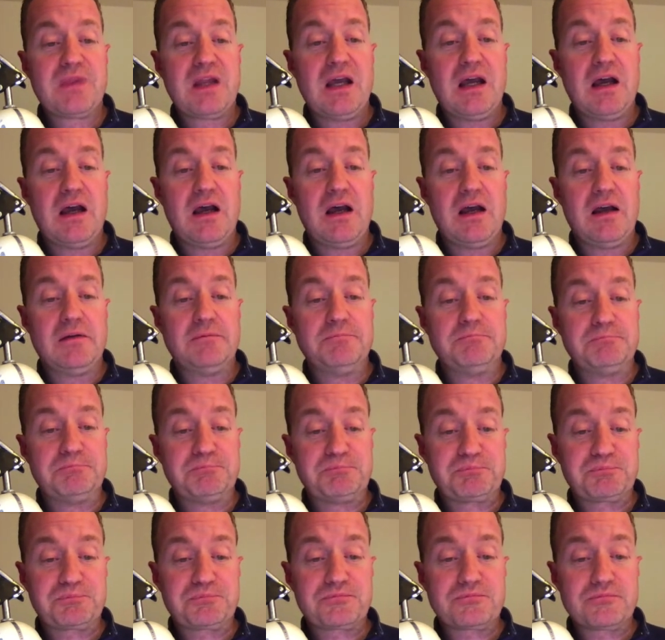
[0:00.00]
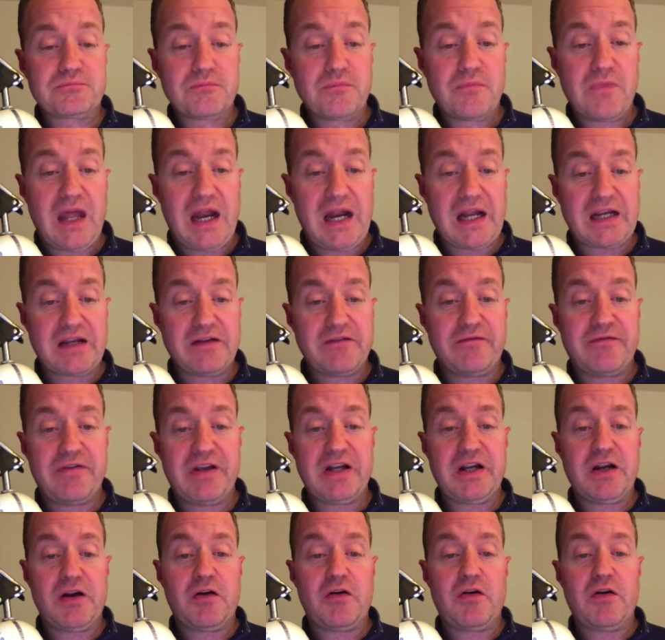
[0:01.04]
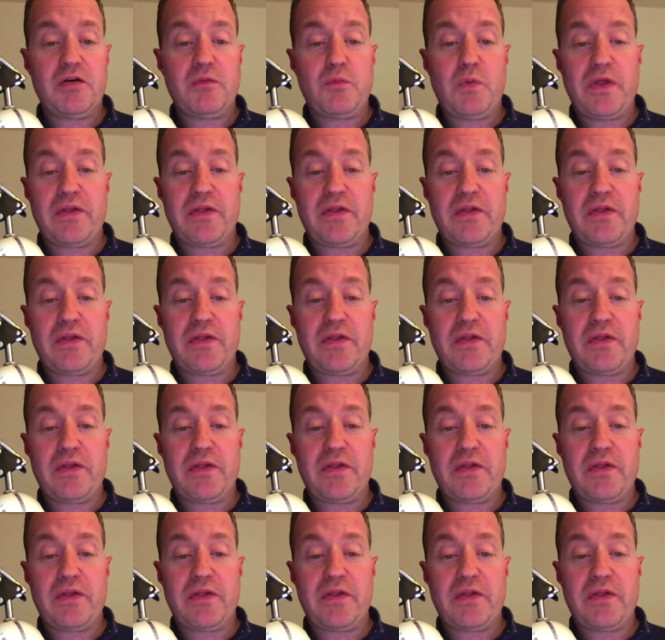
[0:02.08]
that I configured,